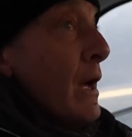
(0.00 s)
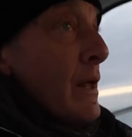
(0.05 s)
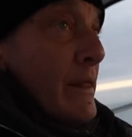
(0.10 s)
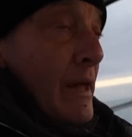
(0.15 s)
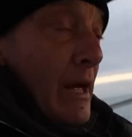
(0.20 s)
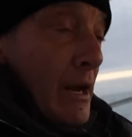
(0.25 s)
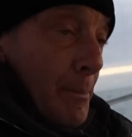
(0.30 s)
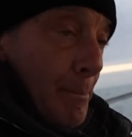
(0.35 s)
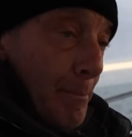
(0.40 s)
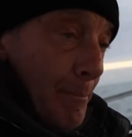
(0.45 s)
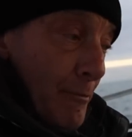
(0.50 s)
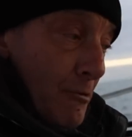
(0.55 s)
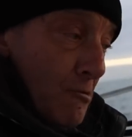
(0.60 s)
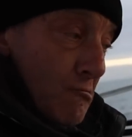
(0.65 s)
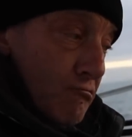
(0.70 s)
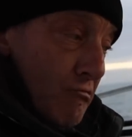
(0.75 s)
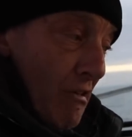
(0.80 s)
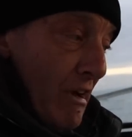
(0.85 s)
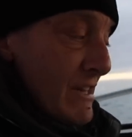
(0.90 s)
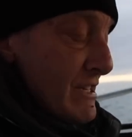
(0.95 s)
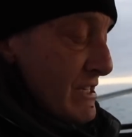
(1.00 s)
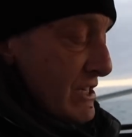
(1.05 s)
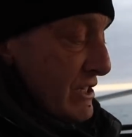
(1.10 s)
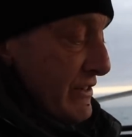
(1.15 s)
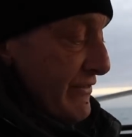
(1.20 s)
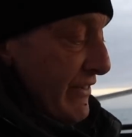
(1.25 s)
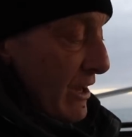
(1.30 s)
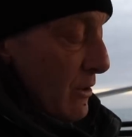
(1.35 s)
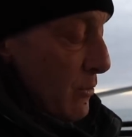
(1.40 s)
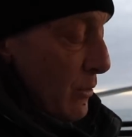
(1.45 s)
Now, the greatest
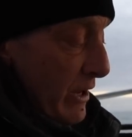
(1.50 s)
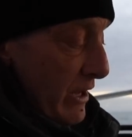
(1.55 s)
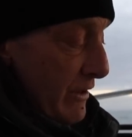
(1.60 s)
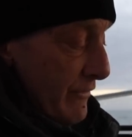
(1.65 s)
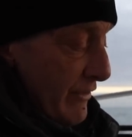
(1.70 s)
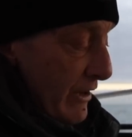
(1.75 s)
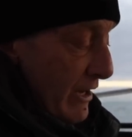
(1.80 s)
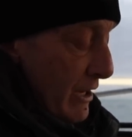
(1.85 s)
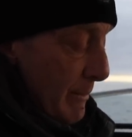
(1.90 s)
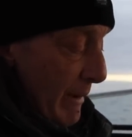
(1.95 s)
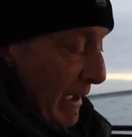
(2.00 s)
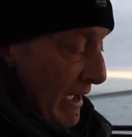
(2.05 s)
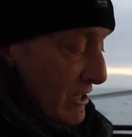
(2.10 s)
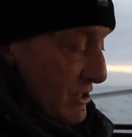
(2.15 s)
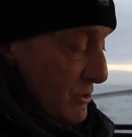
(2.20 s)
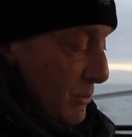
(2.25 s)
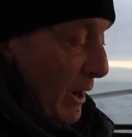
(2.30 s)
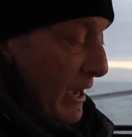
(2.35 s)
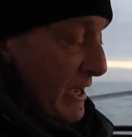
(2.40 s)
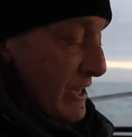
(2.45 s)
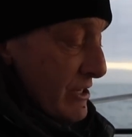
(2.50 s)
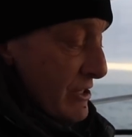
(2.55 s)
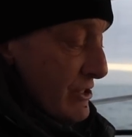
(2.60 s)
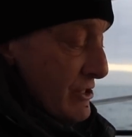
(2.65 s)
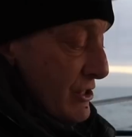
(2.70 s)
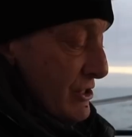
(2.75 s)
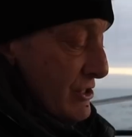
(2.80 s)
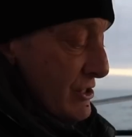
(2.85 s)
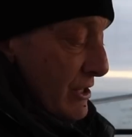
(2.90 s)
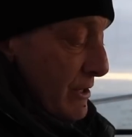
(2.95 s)
thing we can think about to aid us
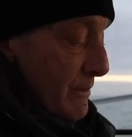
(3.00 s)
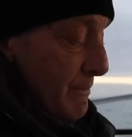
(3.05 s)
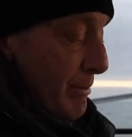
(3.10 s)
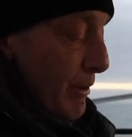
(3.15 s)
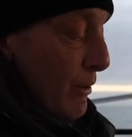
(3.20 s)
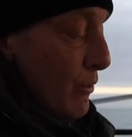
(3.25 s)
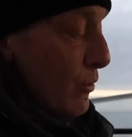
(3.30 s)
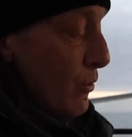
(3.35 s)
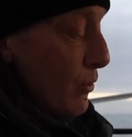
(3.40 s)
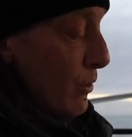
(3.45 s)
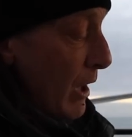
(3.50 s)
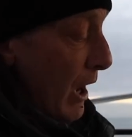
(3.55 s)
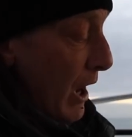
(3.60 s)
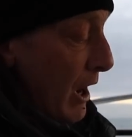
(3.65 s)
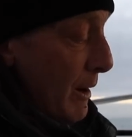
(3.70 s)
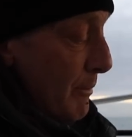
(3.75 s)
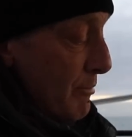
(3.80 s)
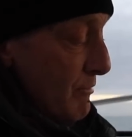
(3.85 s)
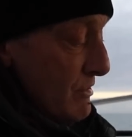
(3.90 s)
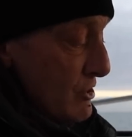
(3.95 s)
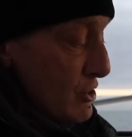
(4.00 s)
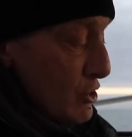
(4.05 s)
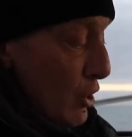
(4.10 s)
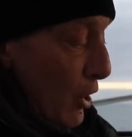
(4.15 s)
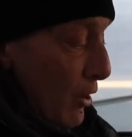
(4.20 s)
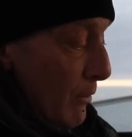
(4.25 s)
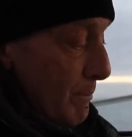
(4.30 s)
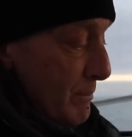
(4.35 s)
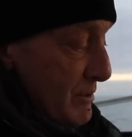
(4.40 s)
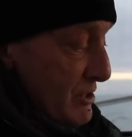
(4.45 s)
is that Poole Harbour is
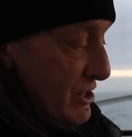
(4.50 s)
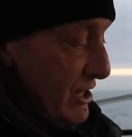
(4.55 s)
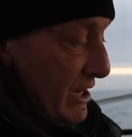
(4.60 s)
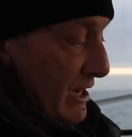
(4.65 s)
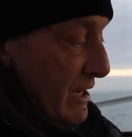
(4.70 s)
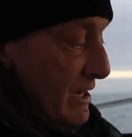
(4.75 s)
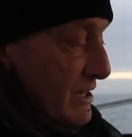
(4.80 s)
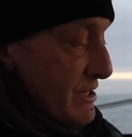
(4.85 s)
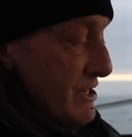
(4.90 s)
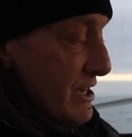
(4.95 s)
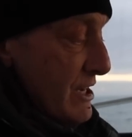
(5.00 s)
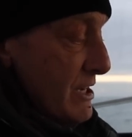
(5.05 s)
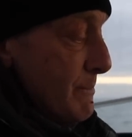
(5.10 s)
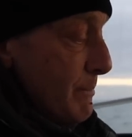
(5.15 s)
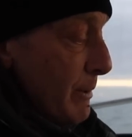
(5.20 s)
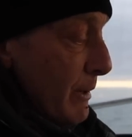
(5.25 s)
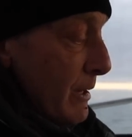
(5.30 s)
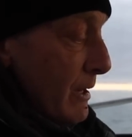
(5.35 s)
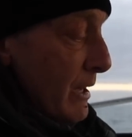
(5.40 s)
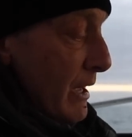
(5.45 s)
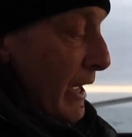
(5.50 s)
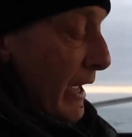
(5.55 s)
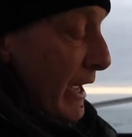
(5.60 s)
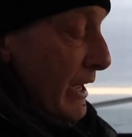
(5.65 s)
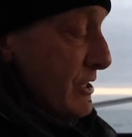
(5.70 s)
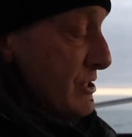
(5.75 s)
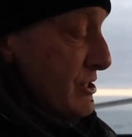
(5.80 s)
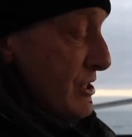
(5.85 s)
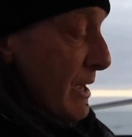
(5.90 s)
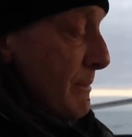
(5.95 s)
not particularly deep,
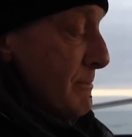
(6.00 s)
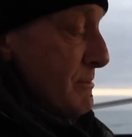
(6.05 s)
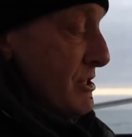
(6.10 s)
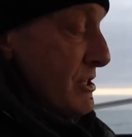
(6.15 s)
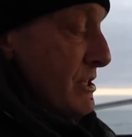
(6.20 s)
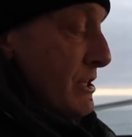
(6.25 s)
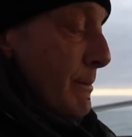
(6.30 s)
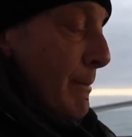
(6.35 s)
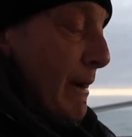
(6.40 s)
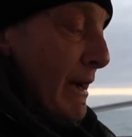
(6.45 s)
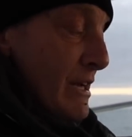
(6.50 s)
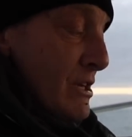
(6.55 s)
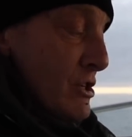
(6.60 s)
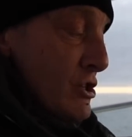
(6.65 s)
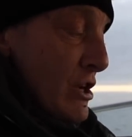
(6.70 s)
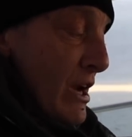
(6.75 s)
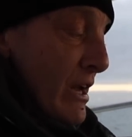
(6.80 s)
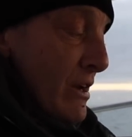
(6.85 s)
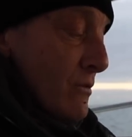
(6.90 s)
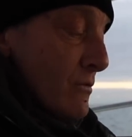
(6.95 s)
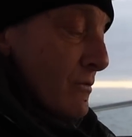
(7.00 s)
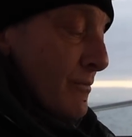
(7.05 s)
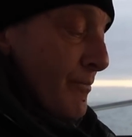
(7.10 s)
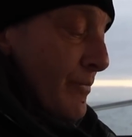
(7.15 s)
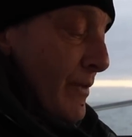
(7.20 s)
except in the main channel.